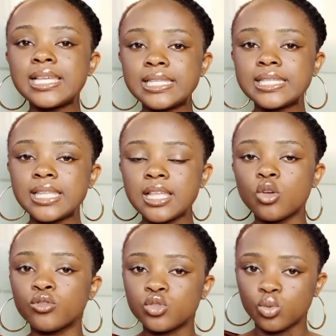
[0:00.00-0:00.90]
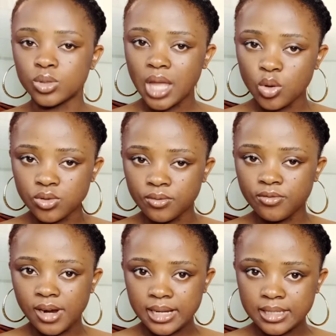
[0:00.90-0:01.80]
instead of 2,000
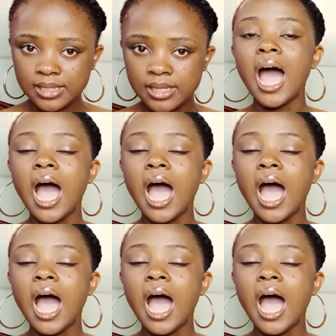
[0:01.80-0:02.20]
francs.